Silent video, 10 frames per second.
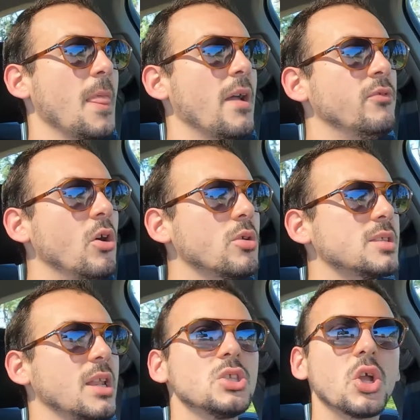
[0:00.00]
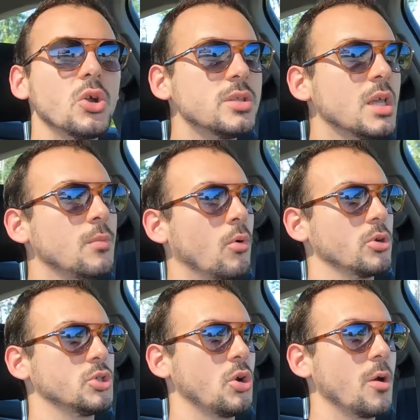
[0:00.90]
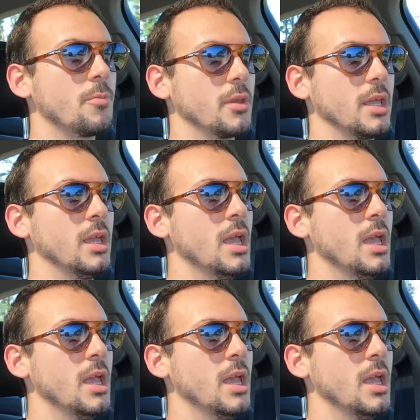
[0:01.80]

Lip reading: I've noticed that it turns in more sharply.